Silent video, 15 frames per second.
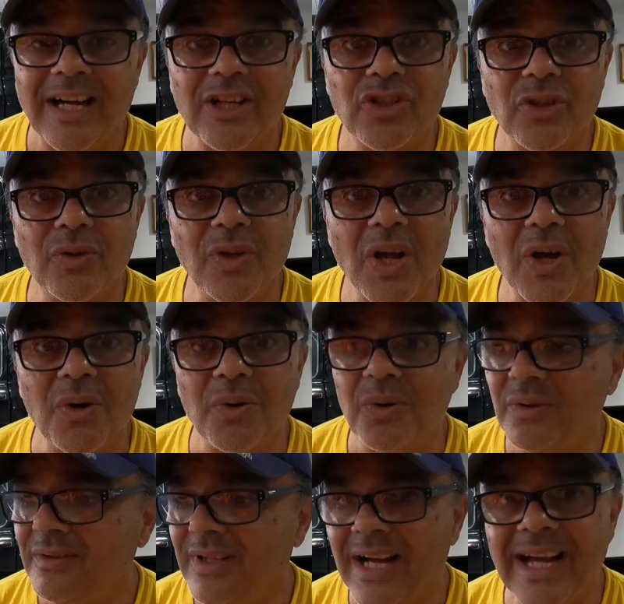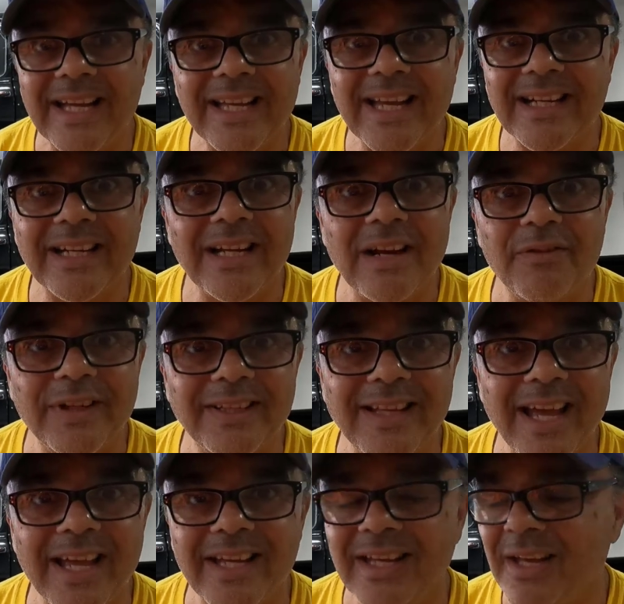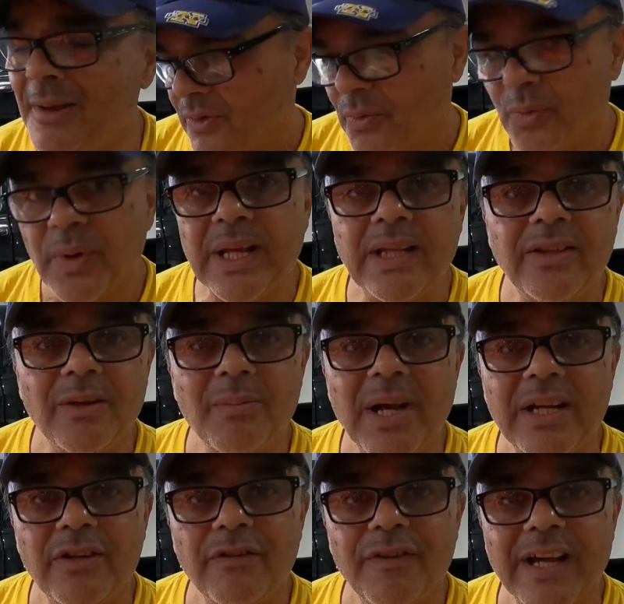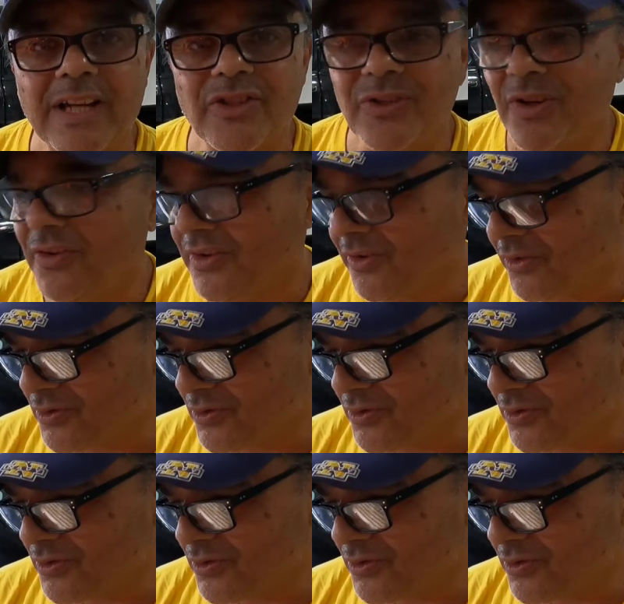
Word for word: I should know. I get it every day. Read the manufacturer's